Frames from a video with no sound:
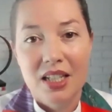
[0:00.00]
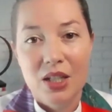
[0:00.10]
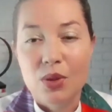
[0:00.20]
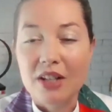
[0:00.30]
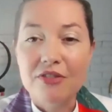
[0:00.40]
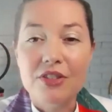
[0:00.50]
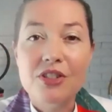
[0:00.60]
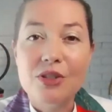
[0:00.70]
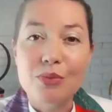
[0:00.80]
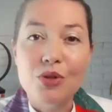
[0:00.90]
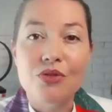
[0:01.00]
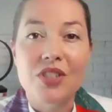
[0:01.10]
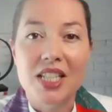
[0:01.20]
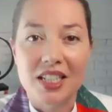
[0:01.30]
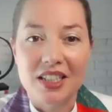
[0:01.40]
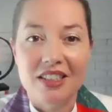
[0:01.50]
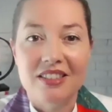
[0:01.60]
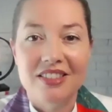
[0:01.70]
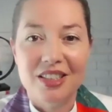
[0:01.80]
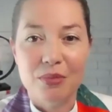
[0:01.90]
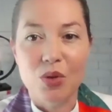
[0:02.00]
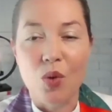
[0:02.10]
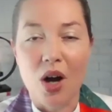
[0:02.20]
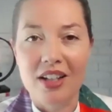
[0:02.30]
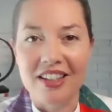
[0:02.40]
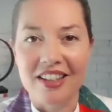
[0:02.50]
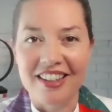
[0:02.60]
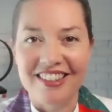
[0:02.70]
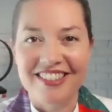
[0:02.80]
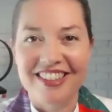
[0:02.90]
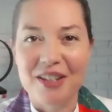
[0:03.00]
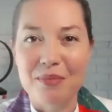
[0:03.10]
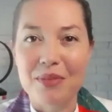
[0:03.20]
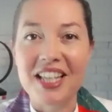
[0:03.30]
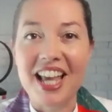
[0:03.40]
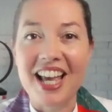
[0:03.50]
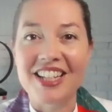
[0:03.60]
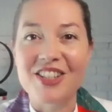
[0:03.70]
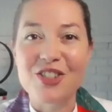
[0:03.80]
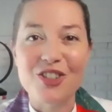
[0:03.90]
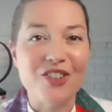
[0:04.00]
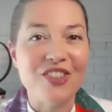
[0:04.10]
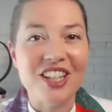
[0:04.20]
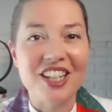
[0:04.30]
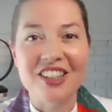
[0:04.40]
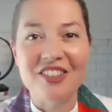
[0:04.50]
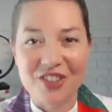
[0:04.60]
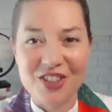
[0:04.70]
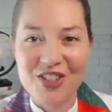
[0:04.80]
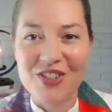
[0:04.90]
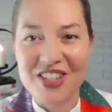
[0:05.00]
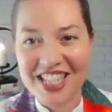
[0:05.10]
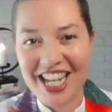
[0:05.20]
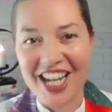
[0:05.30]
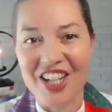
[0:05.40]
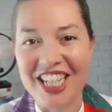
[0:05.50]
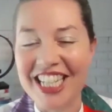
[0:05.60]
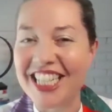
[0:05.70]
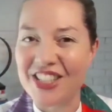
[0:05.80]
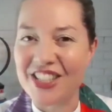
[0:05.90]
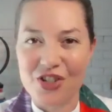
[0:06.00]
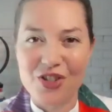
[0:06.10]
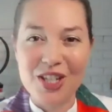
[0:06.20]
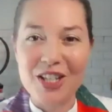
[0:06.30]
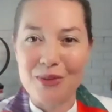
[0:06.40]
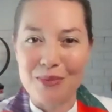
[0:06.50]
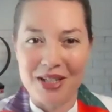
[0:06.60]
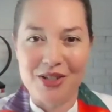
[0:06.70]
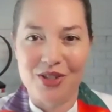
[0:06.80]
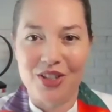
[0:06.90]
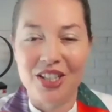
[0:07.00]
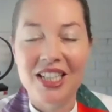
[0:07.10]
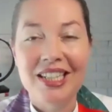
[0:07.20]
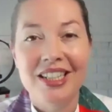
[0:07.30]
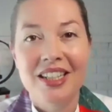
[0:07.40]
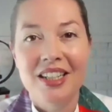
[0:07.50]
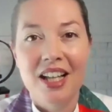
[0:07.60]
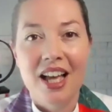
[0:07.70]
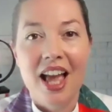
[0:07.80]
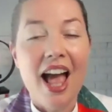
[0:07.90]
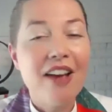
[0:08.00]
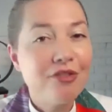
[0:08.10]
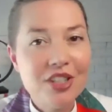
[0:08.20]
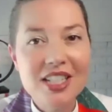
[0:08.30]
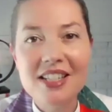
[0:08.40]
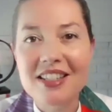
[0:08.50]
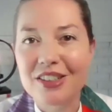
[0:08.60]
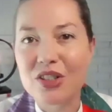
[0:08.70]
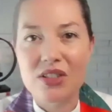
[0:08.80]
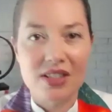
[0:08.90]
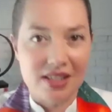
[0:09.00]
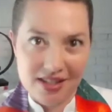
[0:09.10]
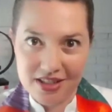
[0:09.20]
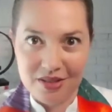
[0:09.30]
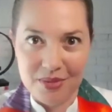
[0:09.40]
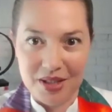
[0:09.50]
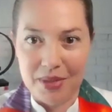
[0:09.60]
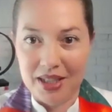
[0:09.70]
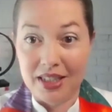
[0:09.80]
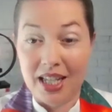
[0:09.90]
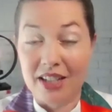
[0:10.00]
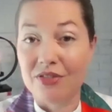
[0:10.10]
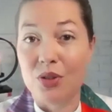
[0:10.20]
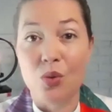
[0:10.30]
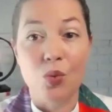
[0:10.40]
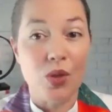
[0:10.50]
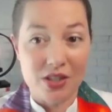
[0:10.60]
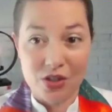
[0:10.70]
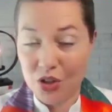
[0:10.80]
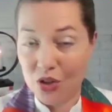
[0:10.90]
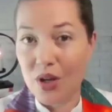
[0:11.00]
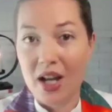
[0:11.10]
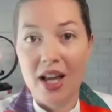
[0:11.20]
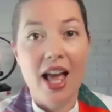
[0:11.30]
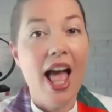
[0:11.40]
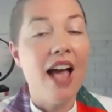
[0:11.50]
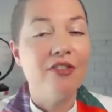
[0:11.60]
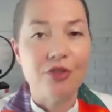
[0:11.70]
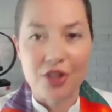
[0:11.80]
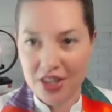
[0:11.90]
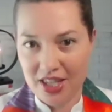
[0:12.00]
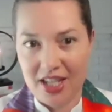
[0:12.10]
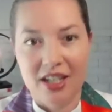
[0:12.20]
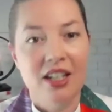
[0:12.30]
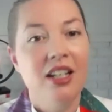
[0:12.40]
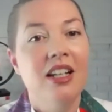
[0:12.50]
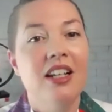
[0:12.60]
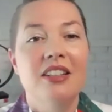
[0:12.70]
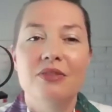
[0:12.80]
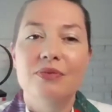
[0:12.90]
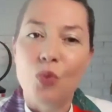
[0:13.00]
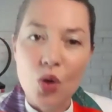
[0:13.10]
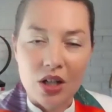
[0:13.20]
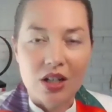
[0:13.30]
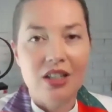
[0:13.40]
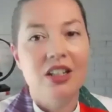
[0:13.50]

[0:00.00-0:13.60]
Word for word: when I first moved here to Milwaukee and began serving First Unitarian as your senior minister, every single system in my life was new. Everything work,